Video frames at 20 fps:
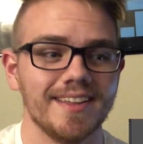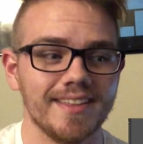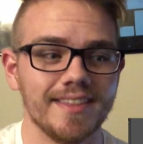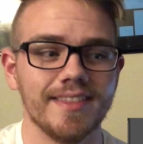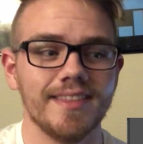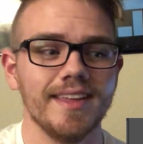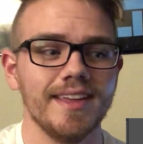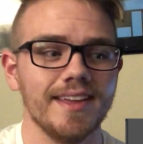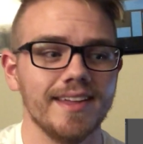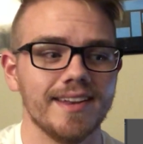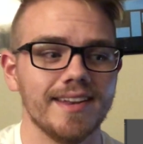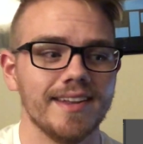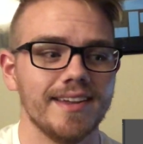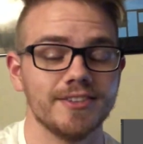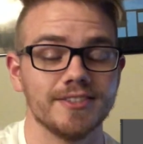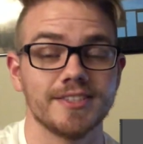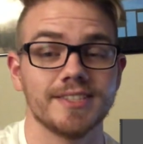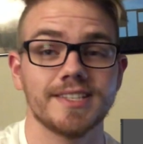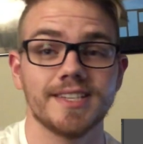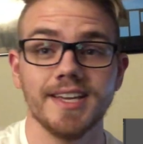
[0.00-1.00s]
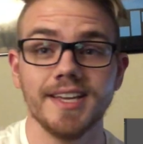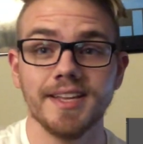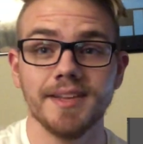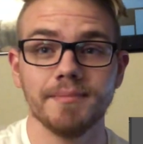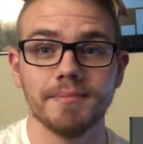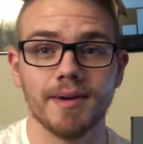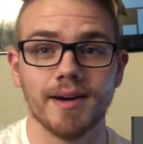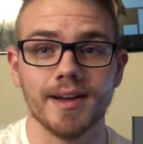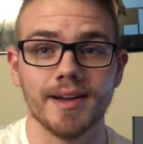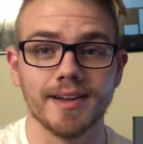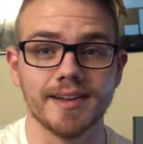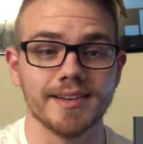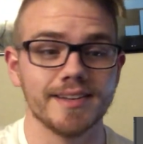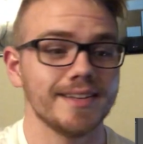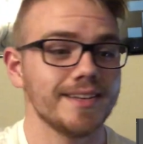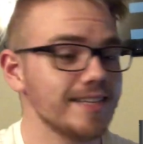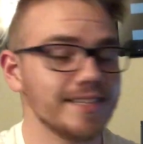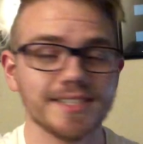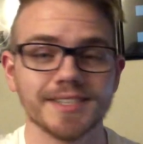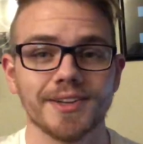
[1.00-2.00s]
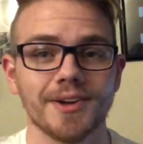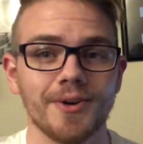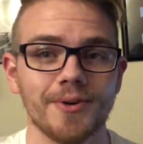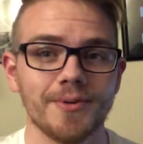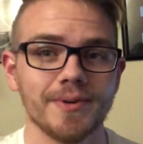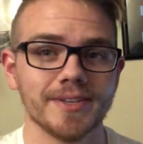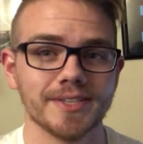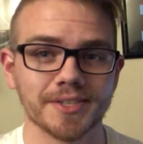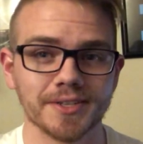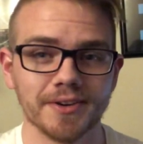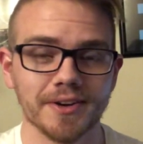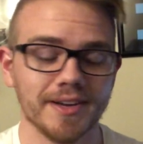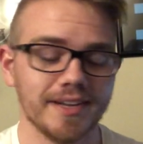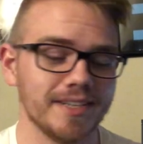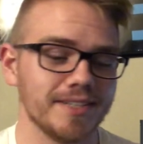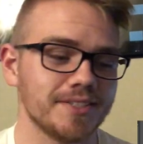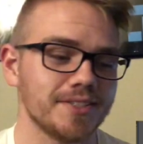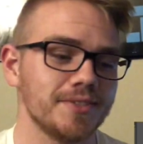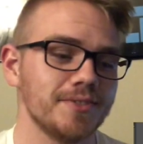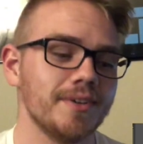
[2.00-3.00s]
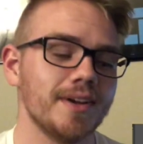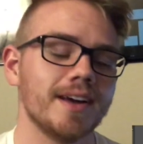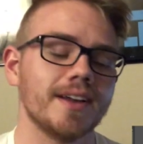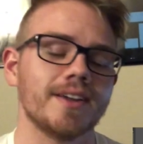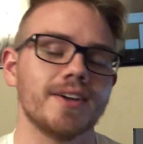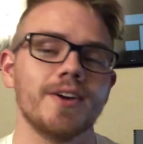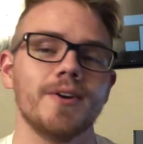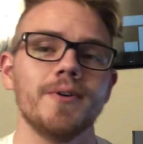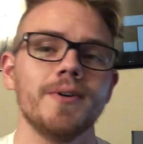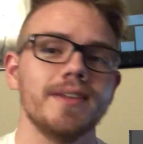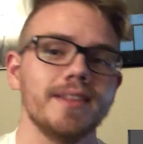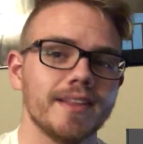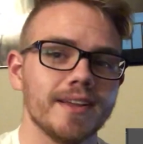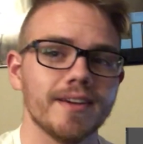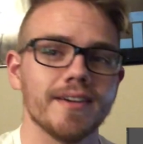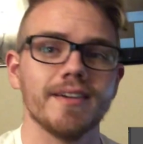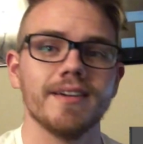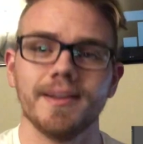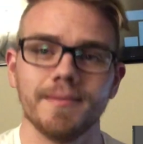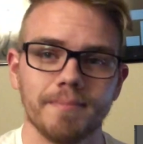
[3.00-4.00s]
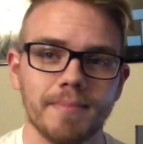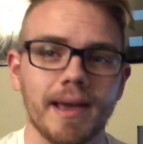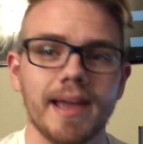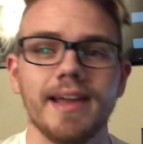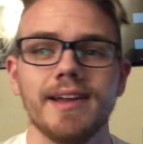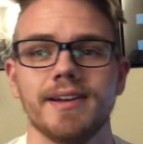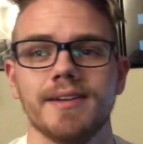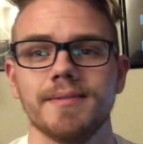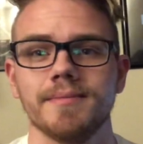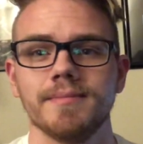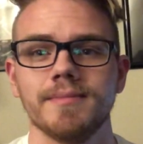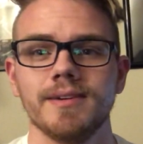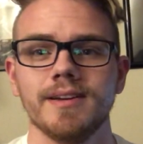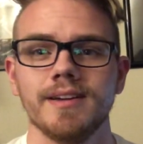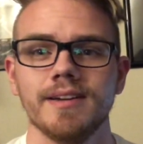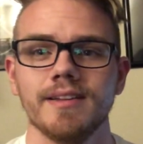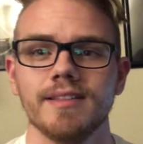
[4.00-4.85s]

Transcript: Then your skin bind isn't always great, so you got to go in there and paint them.